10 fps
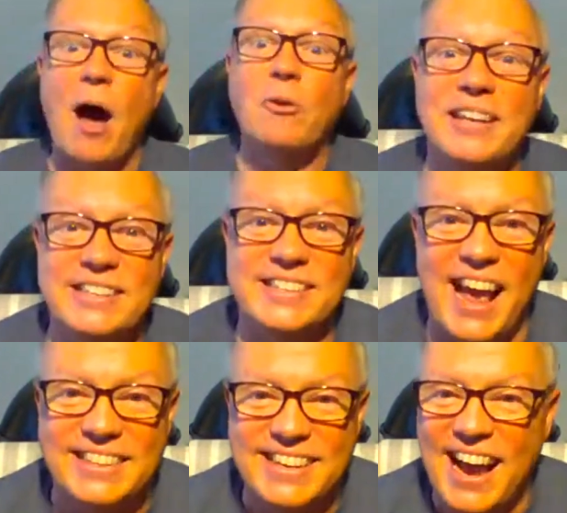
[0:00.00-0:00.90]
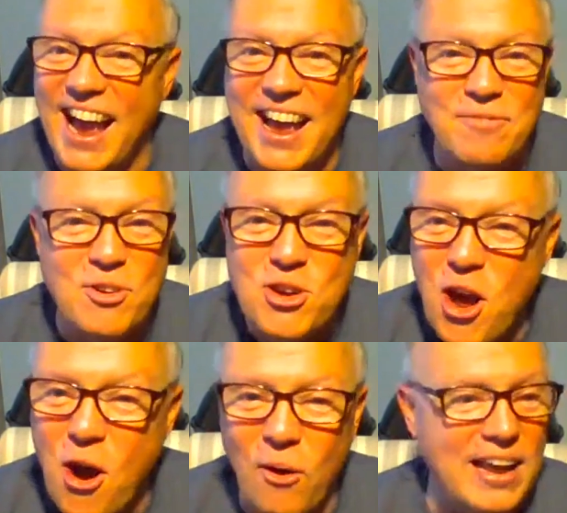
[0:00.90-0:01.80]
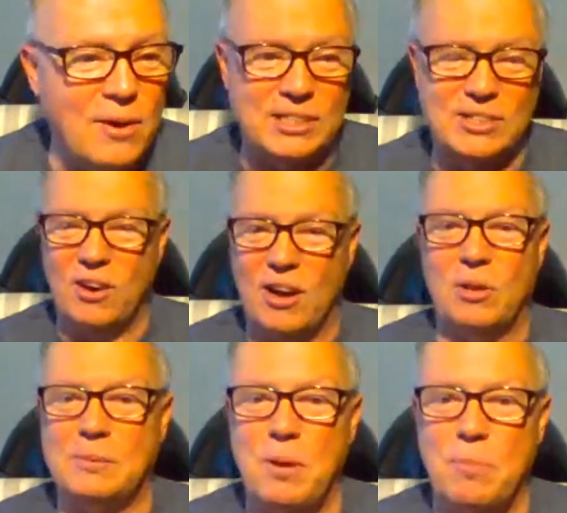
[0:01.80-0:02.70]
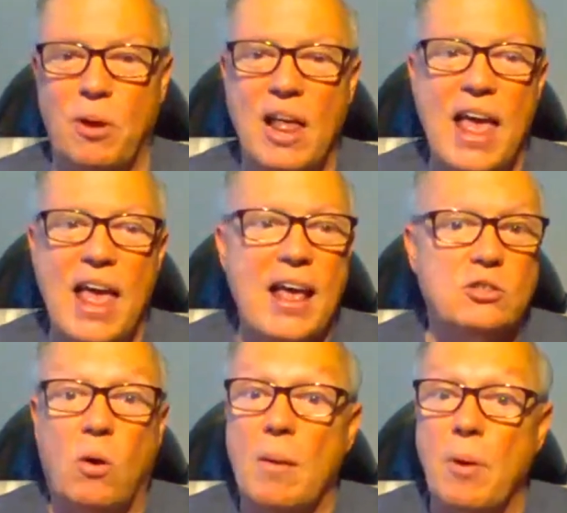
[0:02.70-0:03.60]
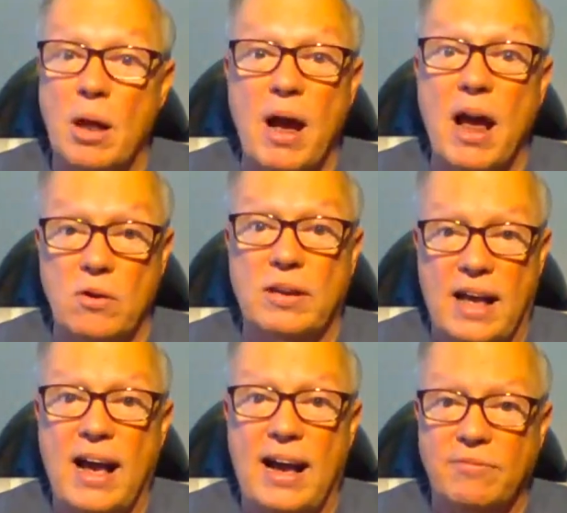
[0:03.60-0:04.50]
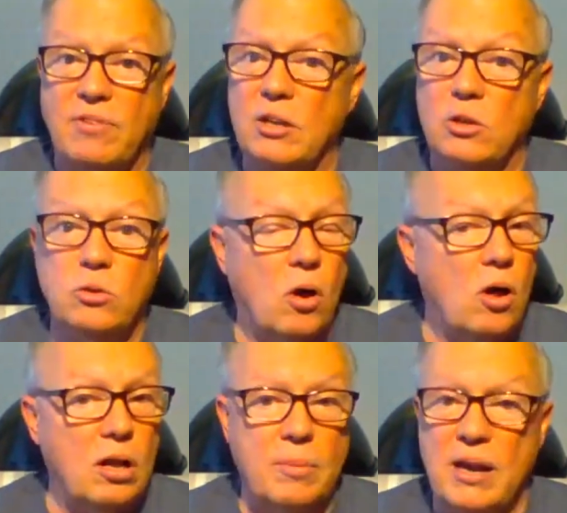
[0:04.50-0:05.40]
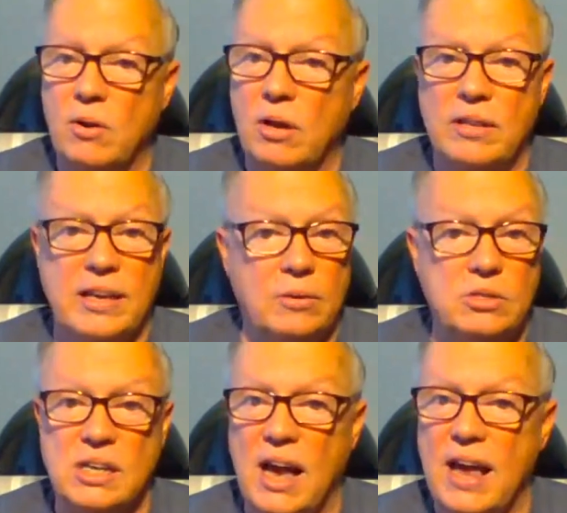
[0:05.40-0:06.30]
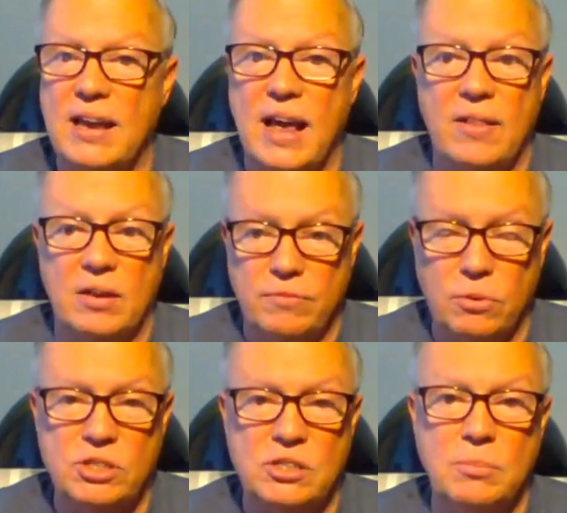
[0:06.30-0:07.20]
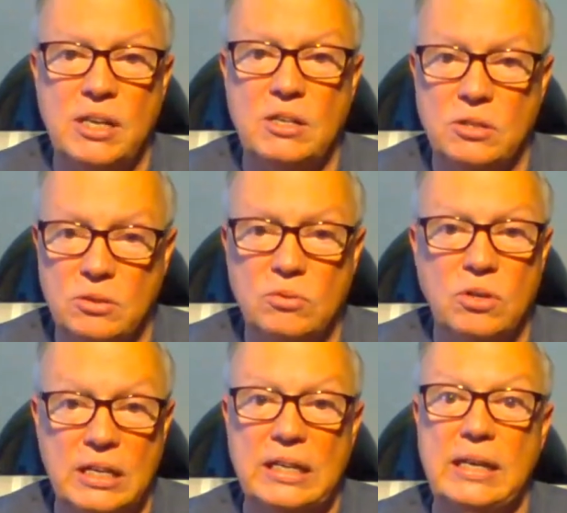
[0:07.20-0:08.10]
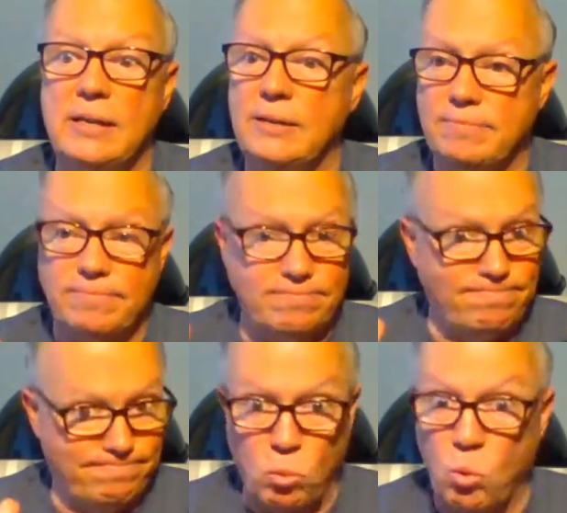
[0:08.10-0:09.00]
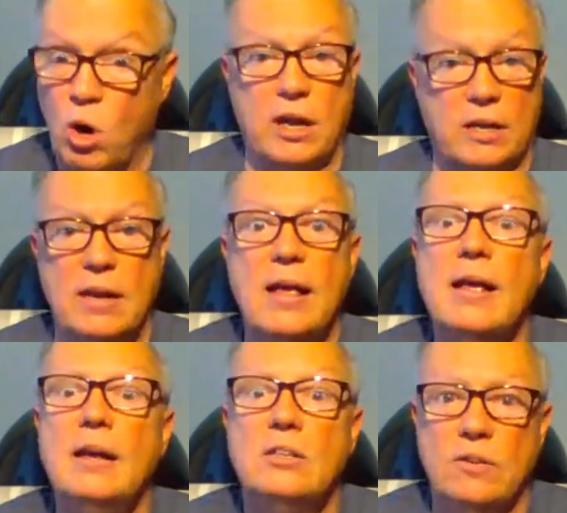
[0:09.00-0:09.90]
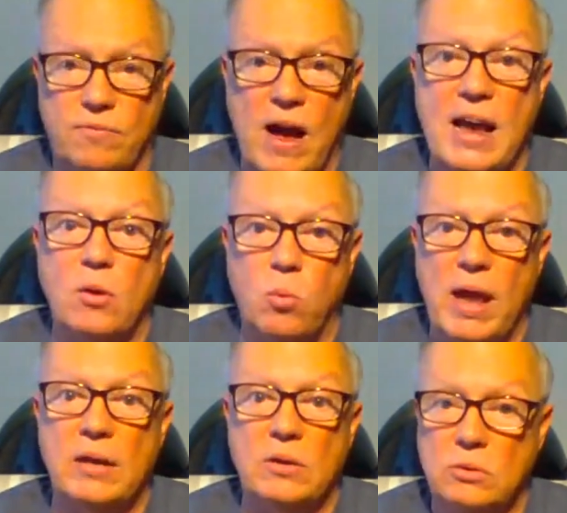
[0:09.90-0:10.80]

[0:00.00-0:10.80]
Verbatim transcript: count on these guys. I have no idea what's going on with these people. So I'm on my own. I've got to do it all on my own on the outside, and they're forcing me to really work it to find a way